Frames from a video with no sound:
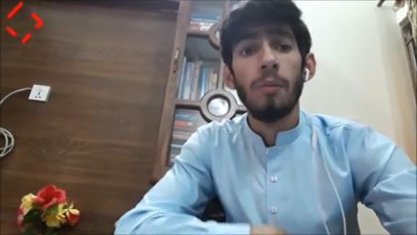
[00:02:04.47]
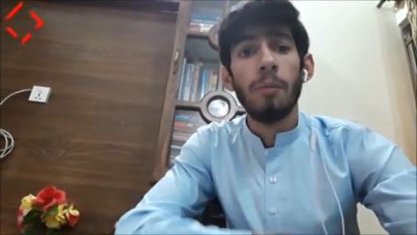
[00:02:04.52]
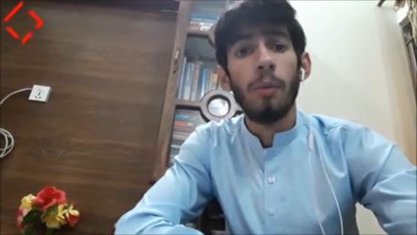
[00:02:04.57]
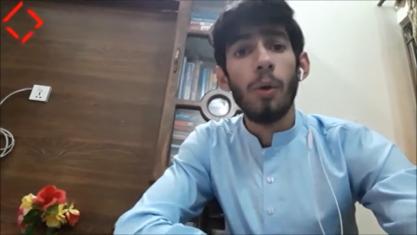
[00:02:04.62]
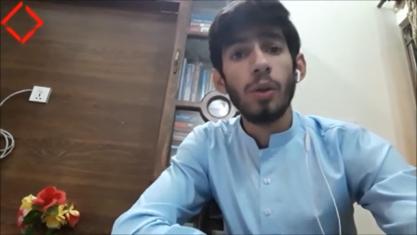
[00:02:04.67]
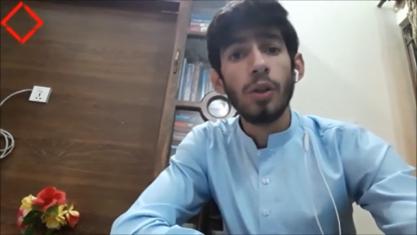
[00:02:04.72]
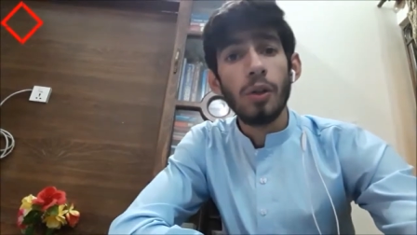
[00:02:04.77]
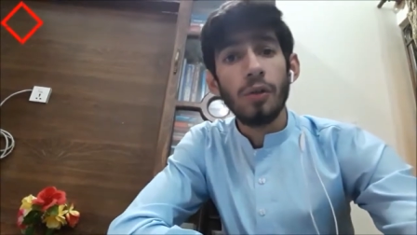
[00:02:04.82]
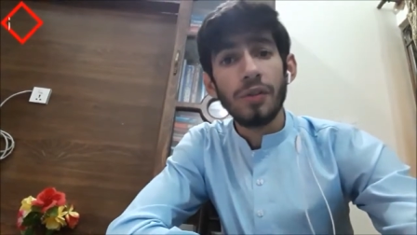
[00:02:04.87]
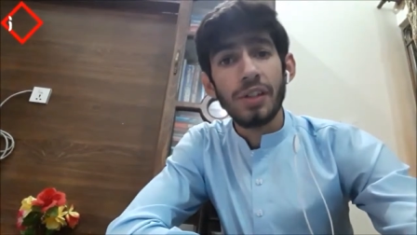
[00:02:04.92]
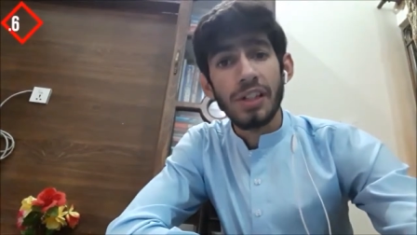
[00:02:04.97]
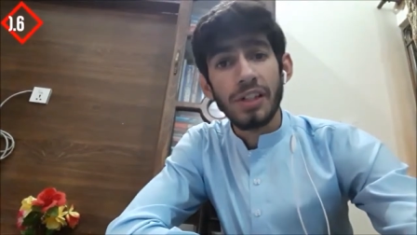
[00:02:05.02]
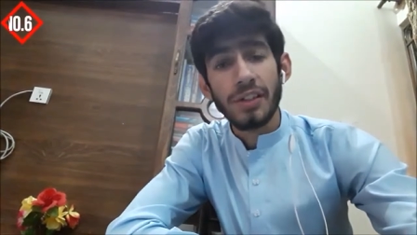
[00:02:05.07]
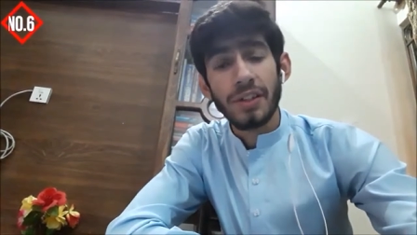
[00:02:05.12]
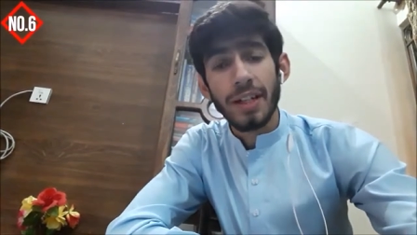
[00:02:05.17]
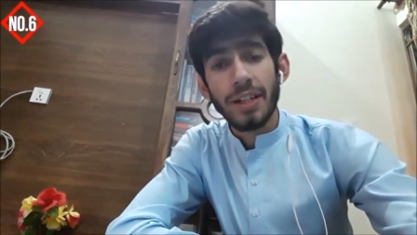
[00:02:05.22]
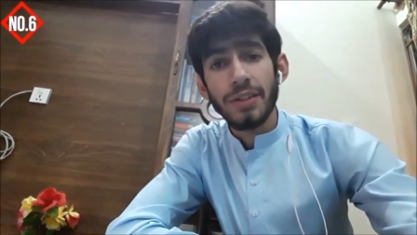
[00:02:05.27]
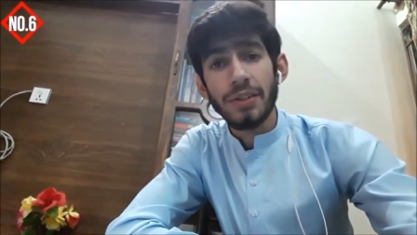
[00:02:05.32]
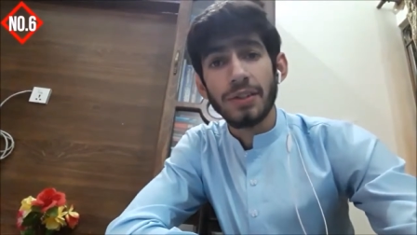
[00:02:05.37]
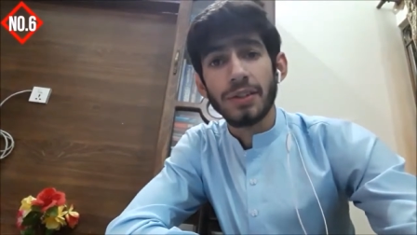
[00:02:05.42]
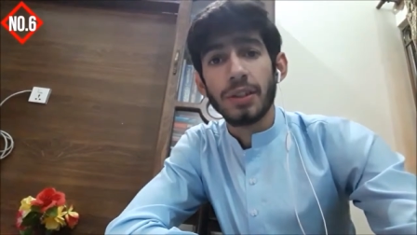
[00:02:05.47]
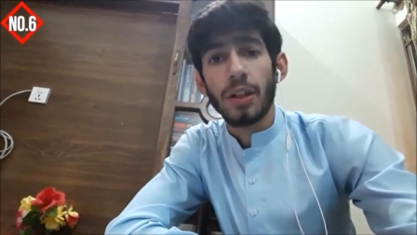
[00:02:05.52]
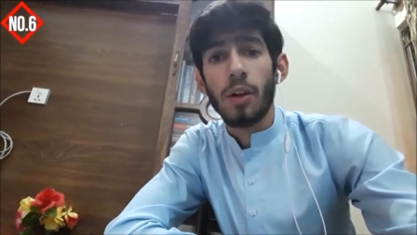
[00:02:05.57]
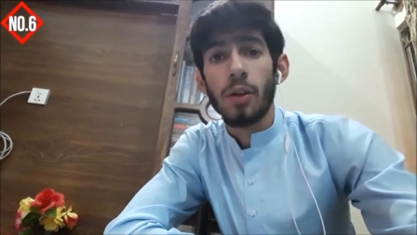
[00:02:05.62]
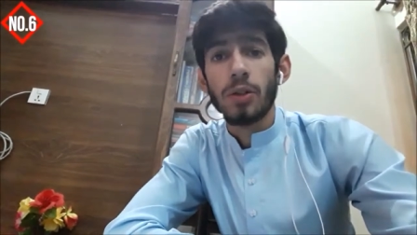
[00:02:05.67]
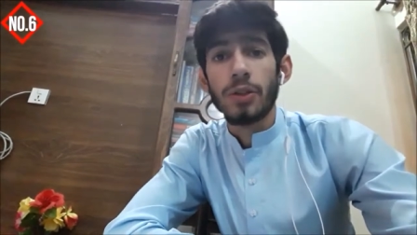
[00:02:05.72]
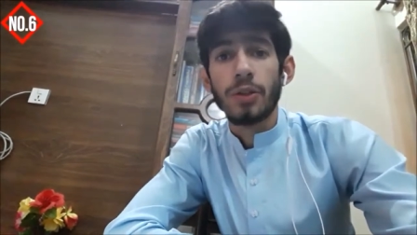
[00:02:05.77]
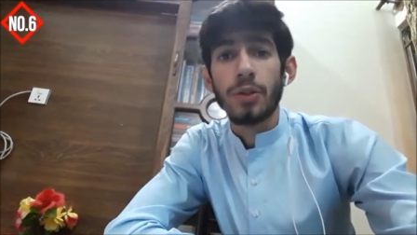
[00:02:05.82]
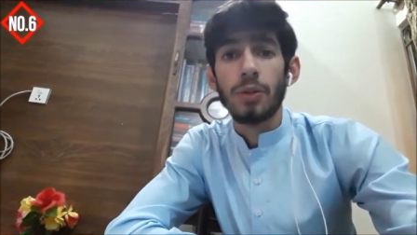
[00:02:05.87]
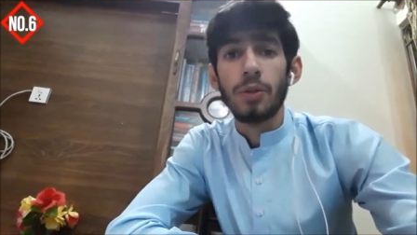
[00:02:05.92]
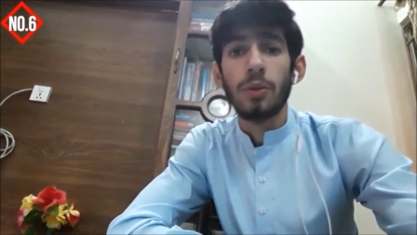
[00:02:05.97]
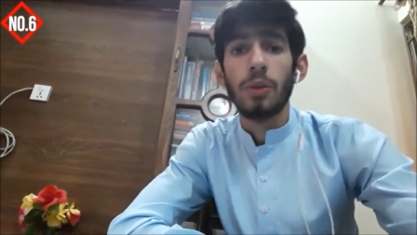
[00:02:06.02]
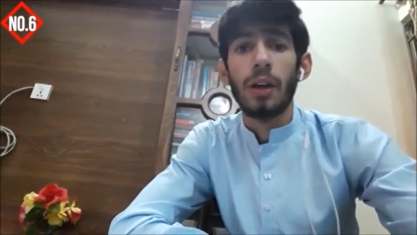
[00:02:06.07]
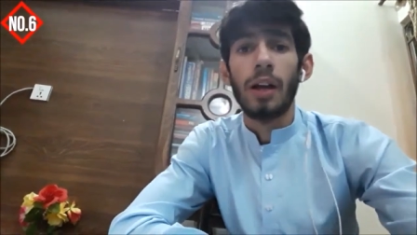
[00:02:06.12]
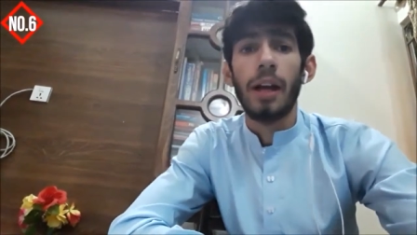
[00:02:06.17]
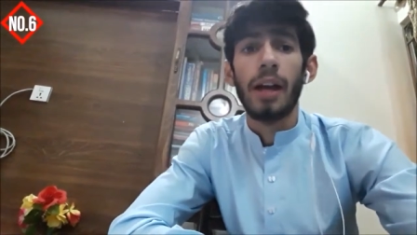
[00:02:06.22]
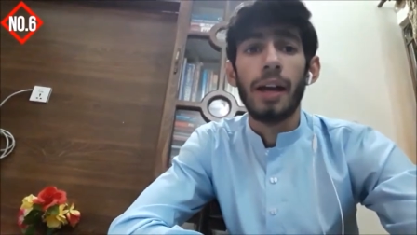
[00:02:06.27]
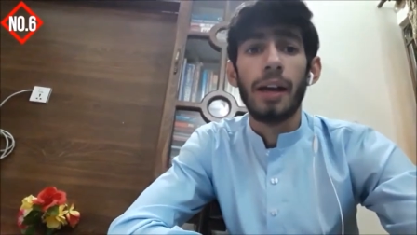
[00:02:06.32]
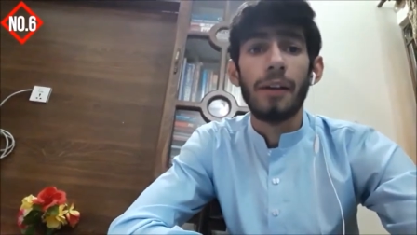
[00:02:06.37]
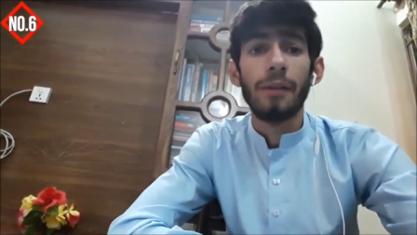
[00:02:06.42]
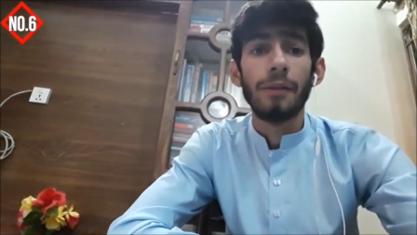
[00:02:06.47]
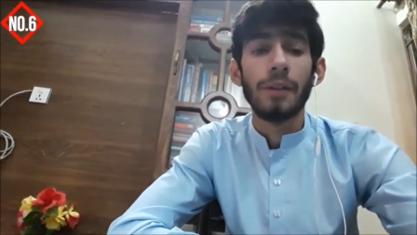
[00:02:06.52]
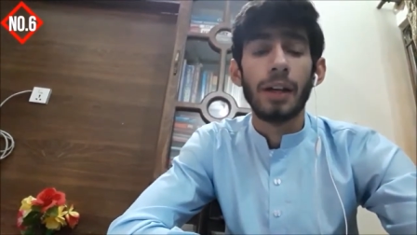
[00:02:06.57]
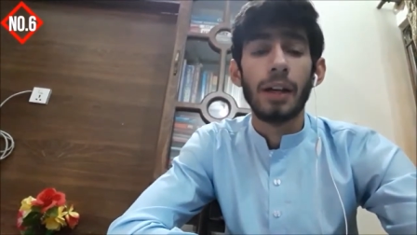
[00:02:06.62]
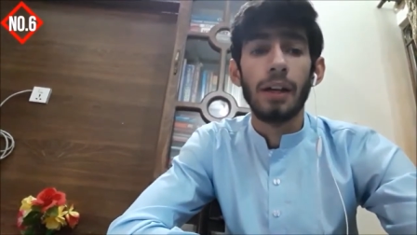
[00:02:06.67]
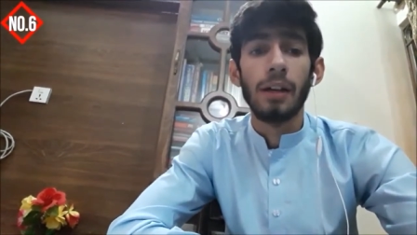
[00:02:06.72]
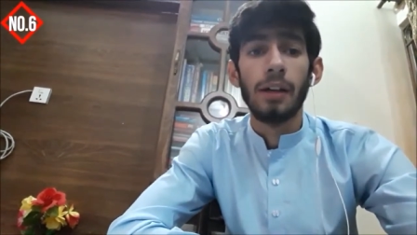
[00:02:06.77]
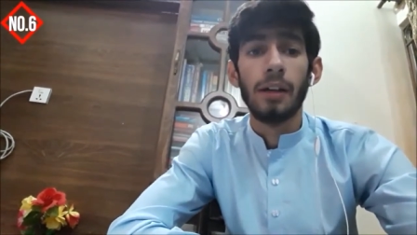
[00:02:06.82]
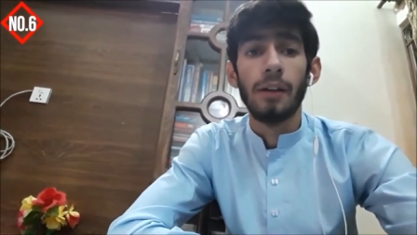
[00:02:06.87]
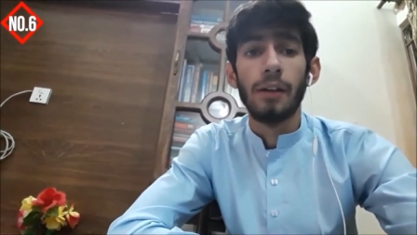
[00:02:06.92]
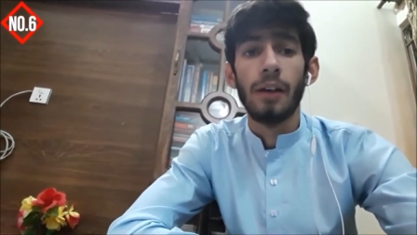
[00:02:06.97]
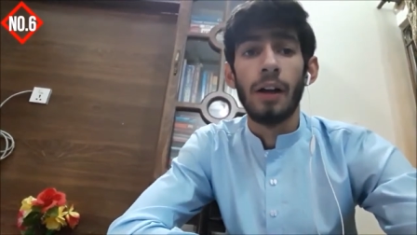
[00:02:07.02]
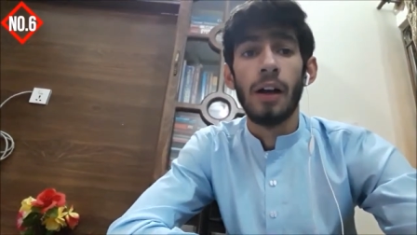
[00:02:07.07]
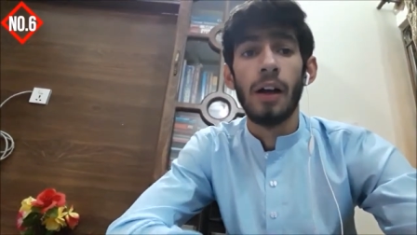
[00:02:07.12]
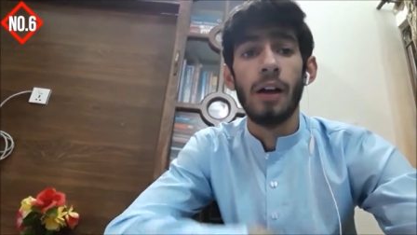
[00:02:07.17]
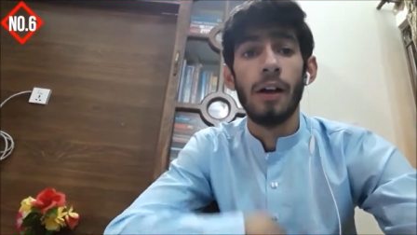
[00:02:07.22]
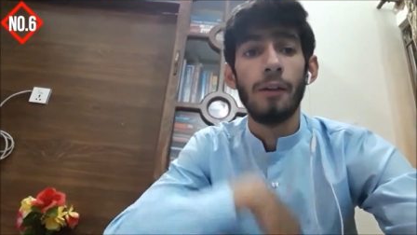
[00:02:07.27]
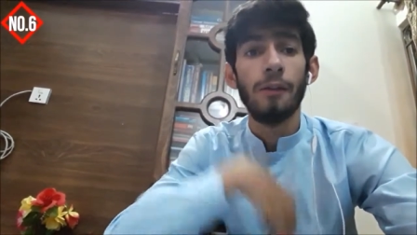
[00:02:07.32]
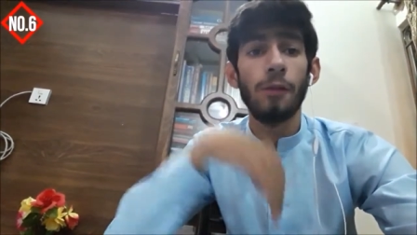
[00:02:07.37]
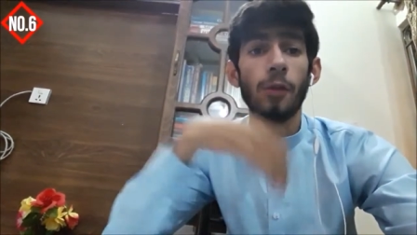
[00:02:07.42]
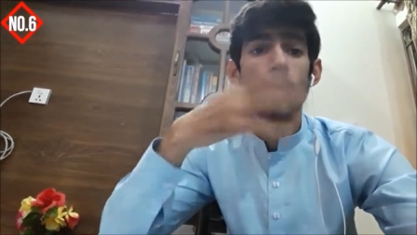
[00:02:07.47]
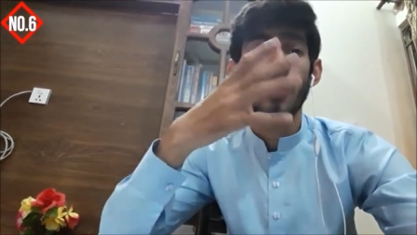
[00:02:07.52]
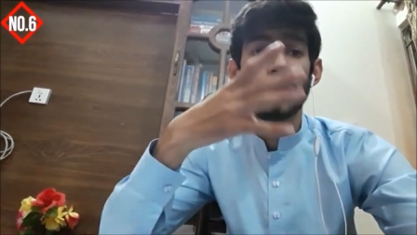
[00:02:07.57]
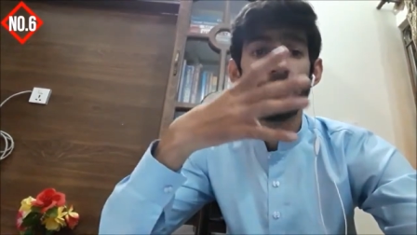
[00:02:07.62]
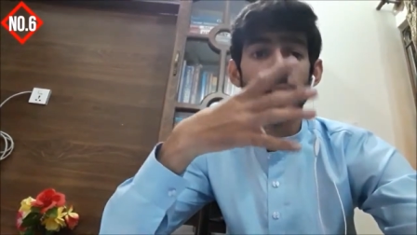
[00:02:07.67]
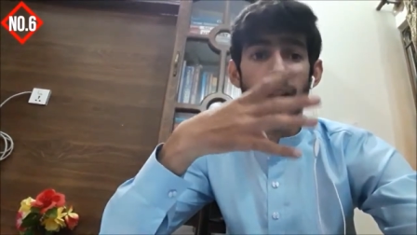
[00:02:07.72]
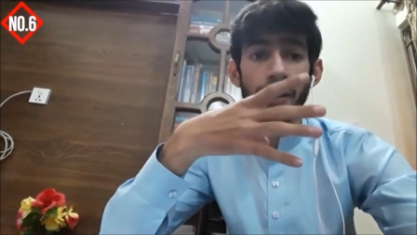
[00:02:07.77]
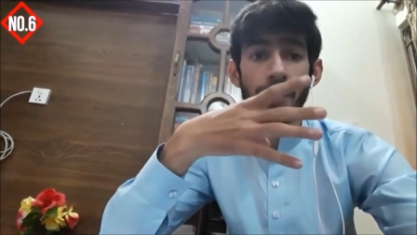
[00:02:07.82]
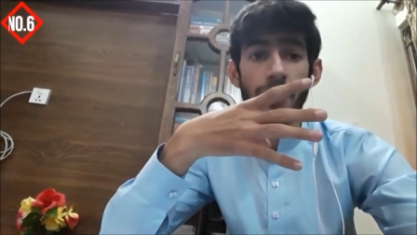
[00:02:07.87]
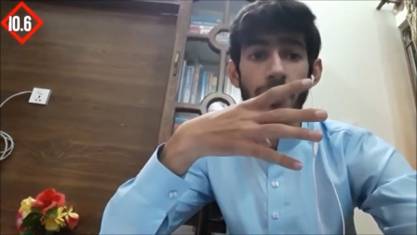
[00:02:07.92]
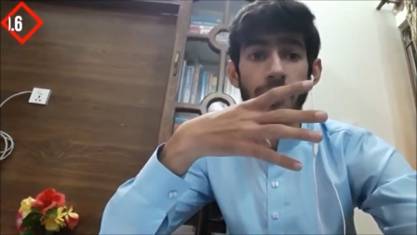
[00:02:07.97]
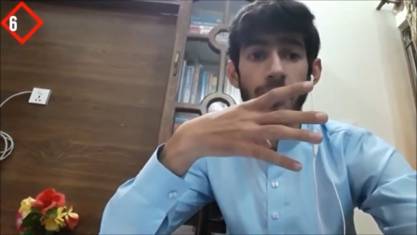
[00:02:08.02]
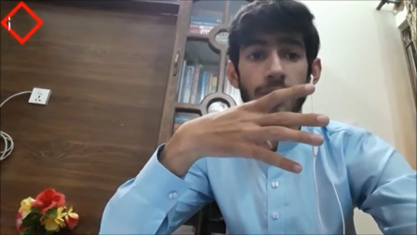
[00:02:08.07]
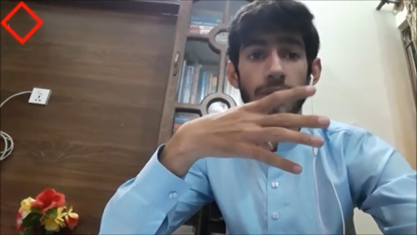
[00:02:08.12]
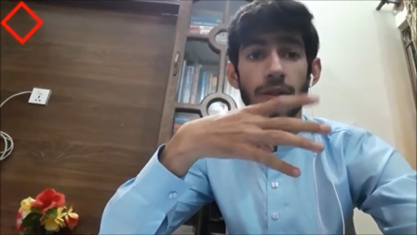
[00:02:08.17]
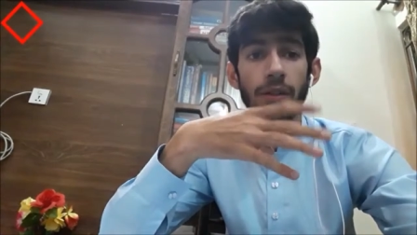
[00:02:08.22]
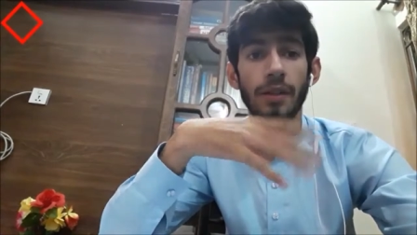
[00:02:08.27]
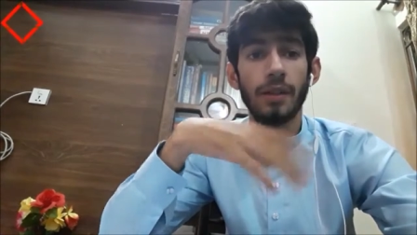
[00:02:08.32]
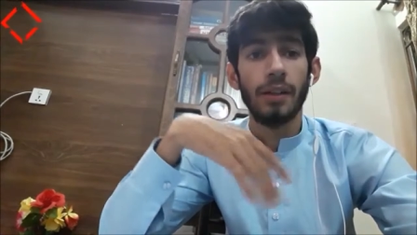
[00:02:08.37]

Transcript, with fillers: Both of these tests also have uh, four sections.